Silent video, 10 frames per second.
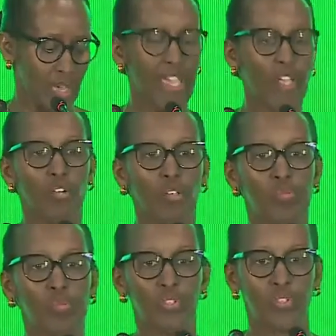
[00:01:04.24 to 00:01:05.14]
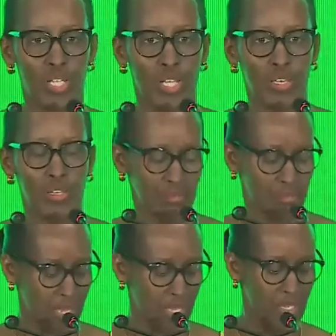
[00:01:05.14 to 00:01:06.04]
I hope you share
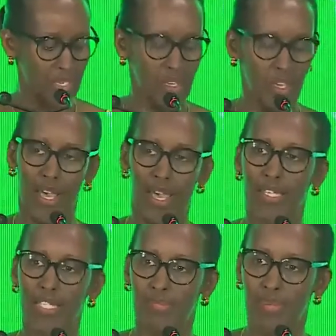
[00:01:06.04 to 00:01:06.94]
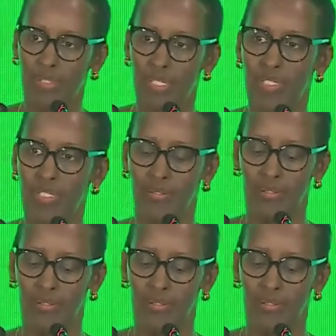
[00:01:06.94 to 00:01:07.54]
my high spirits.